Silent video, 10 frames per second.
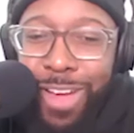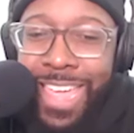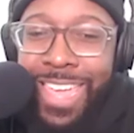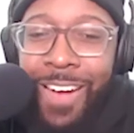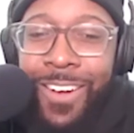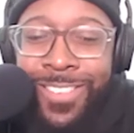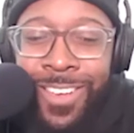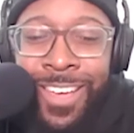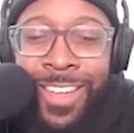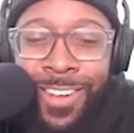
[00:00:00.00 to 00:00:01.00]
to break
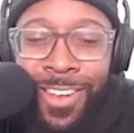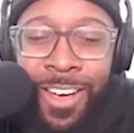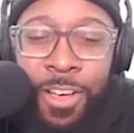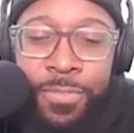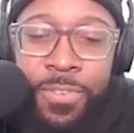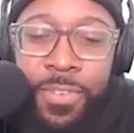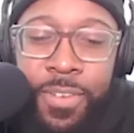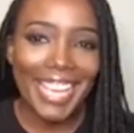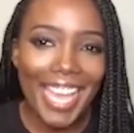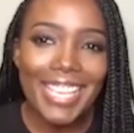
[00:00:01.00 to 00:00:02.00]
character and laugh. Yeah.
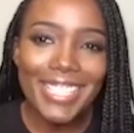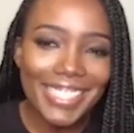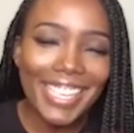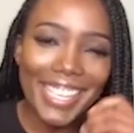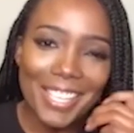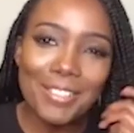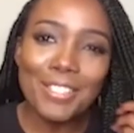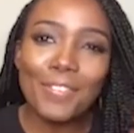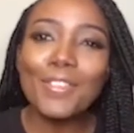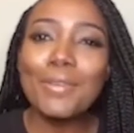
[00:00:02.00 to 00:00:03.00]
I yeah, there
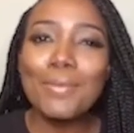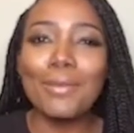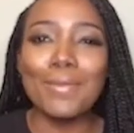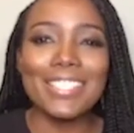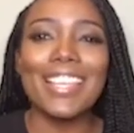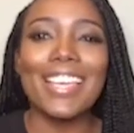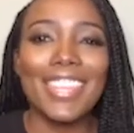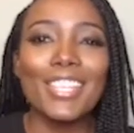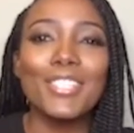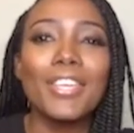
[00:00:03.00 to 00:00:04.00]
was a few moments
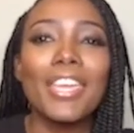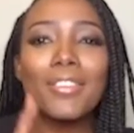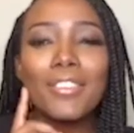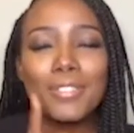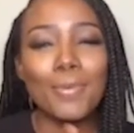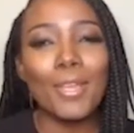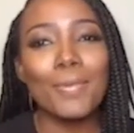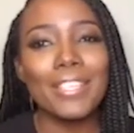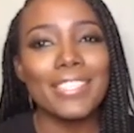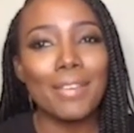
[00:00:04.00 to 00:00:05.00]
like that, and you it, there was a
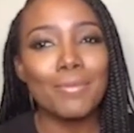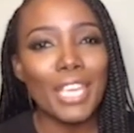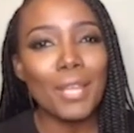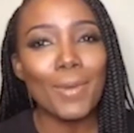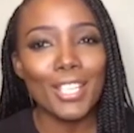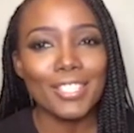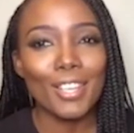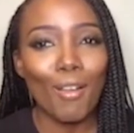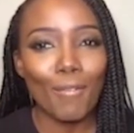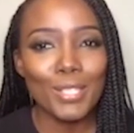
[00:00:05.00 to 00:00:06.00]
point when Sam J wanted
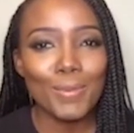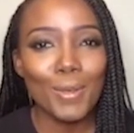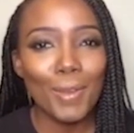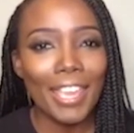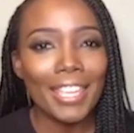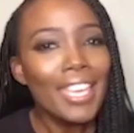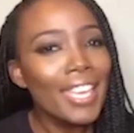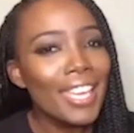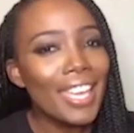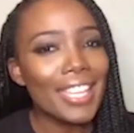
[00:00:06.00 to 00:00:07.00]
to laugh as well. Like
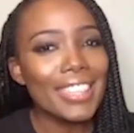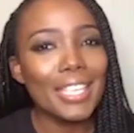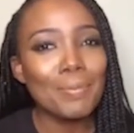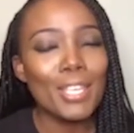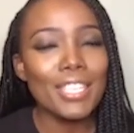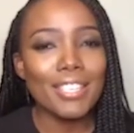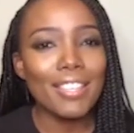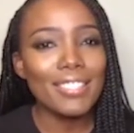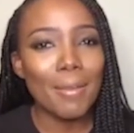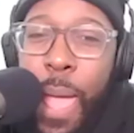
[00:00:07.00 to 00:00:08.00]
I think yeah. Bernie
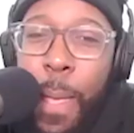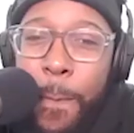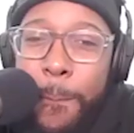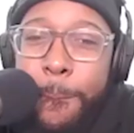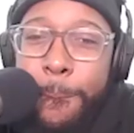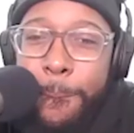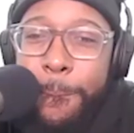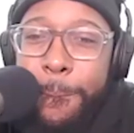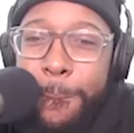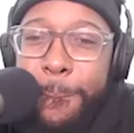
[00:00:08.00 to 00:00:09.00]
asked something, and
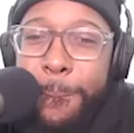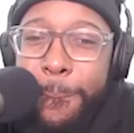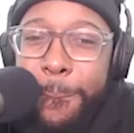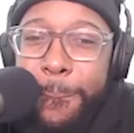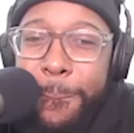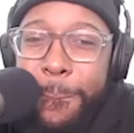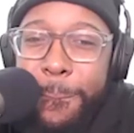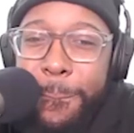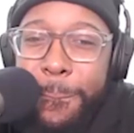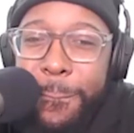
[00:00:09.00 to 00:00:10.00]
Sam is literally
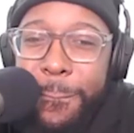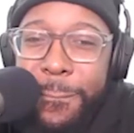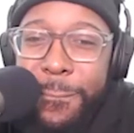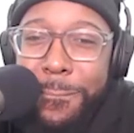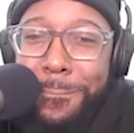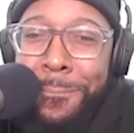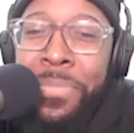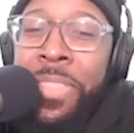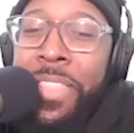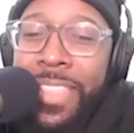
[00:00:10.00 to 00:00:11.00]
biting his lip to
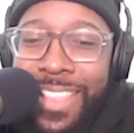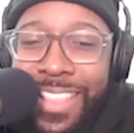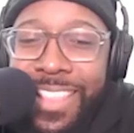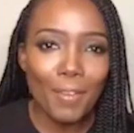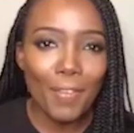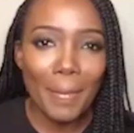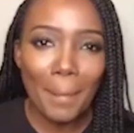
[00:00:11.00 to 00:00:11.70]
stop himself from laughing.